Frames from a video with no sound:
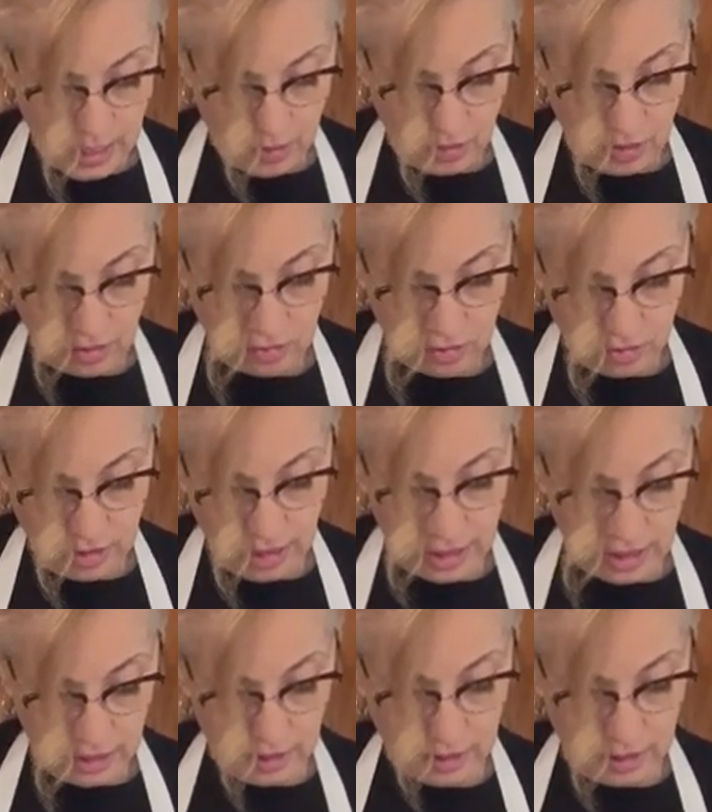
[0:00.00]
this is
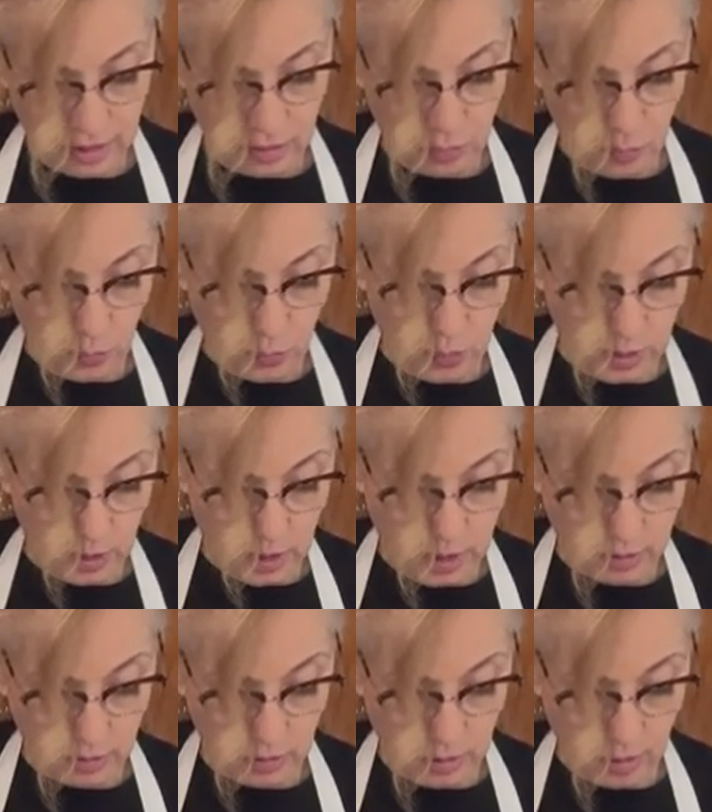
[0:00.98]
like a
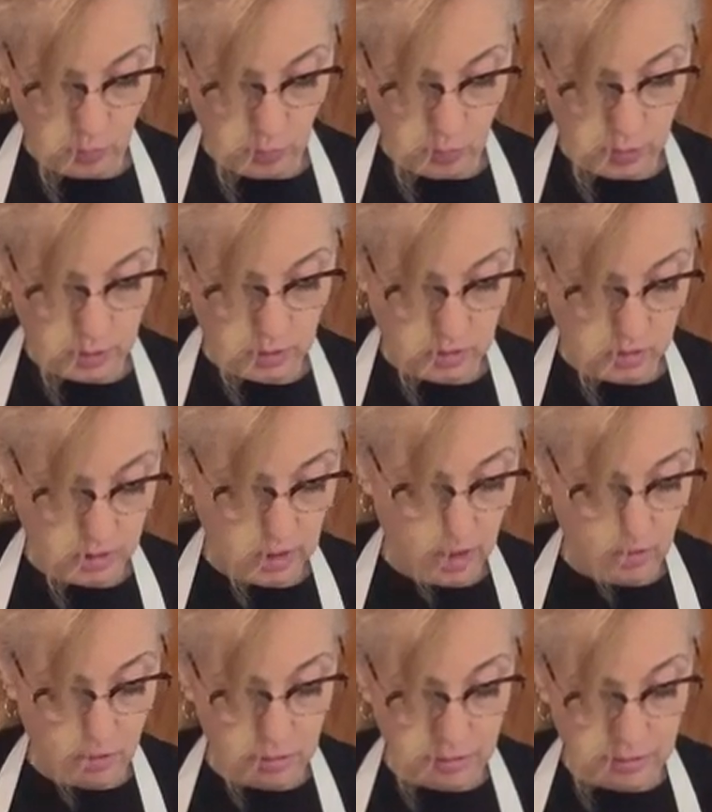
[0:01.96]
really
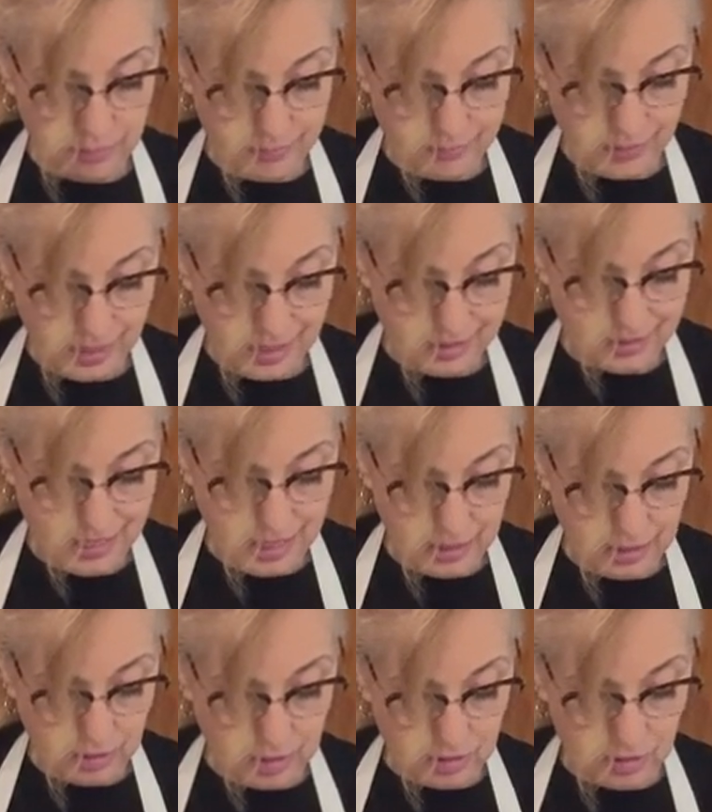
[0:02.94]
southern
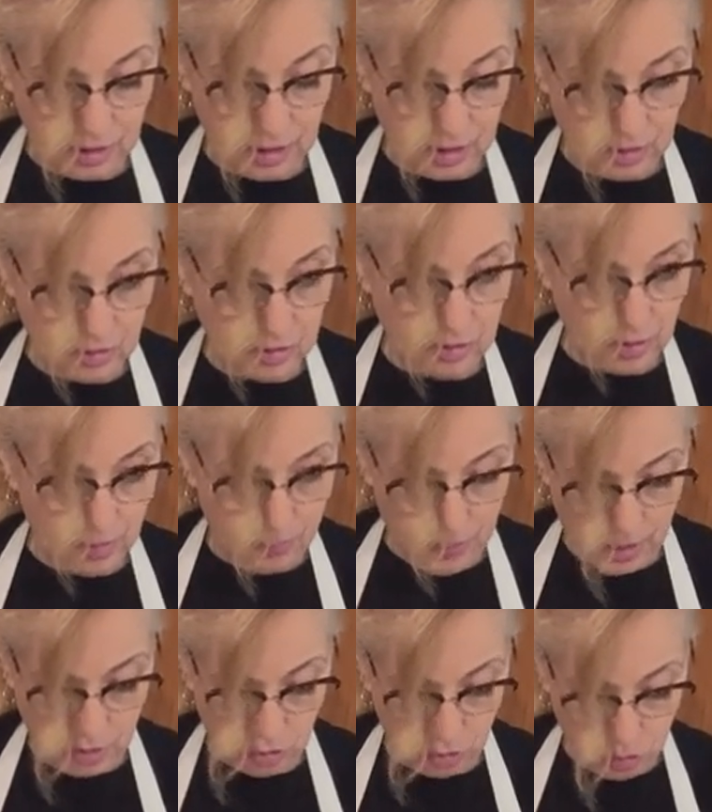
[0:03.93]
delicacy. This is a
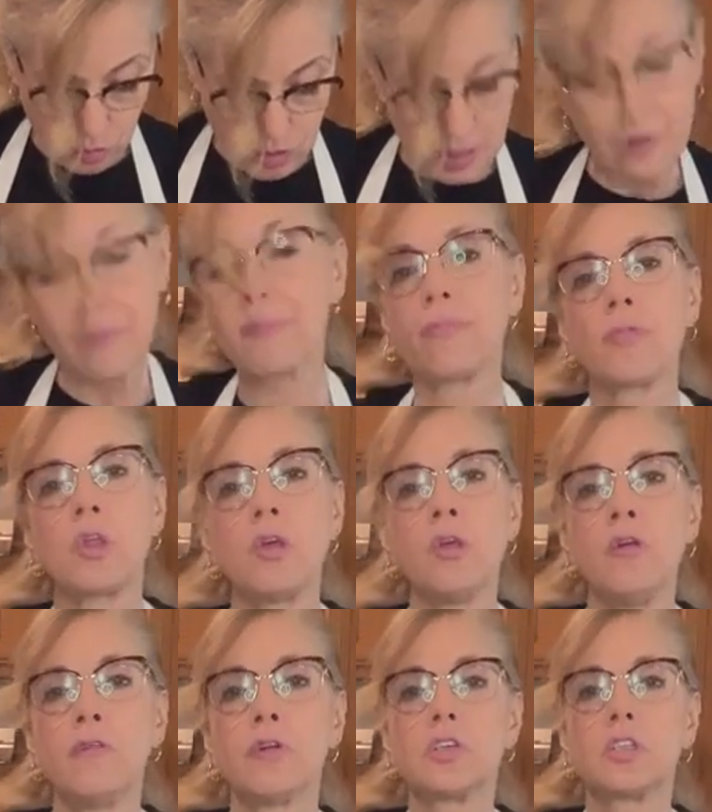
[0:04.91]
big treat
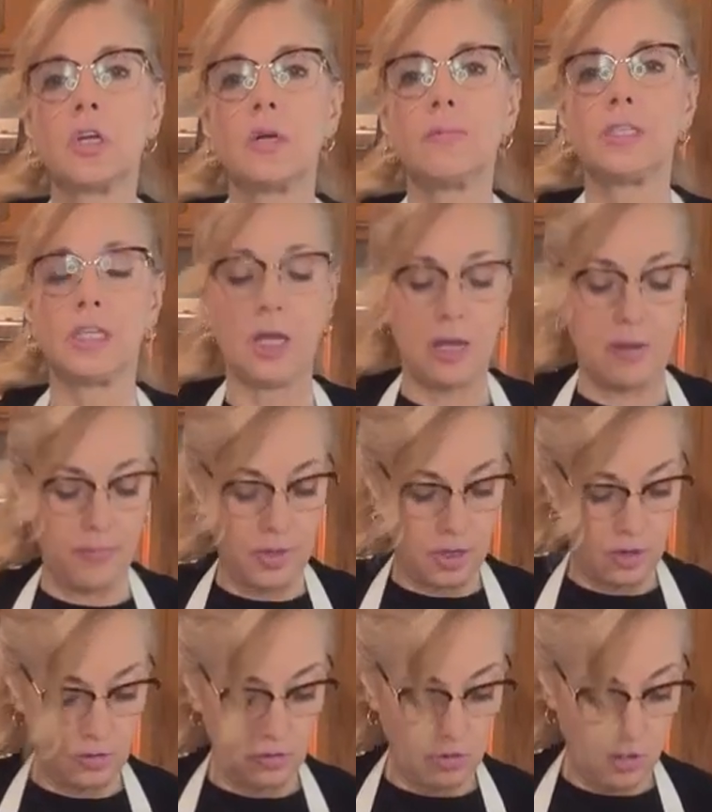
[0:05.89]
for summertime
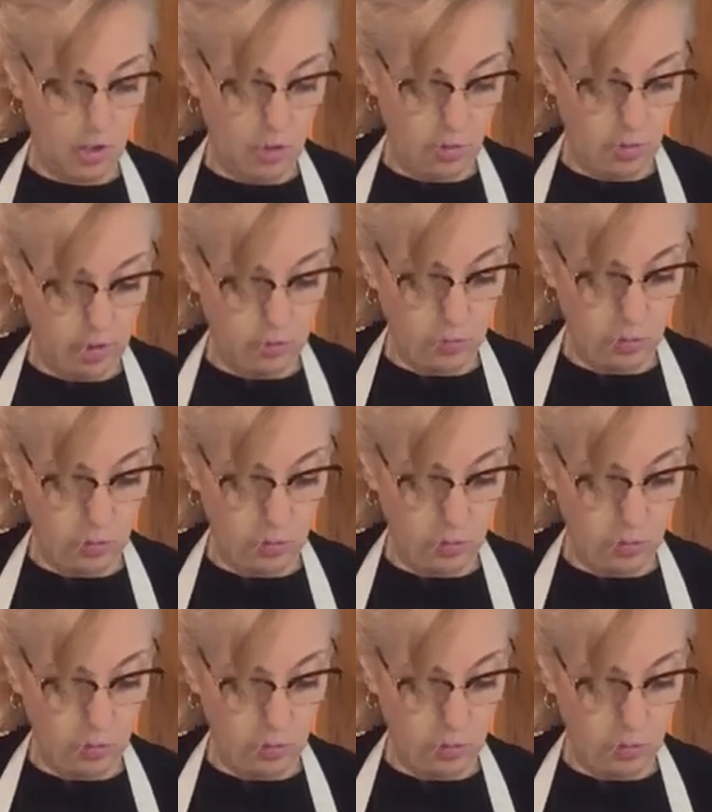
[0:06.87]
because, you know, as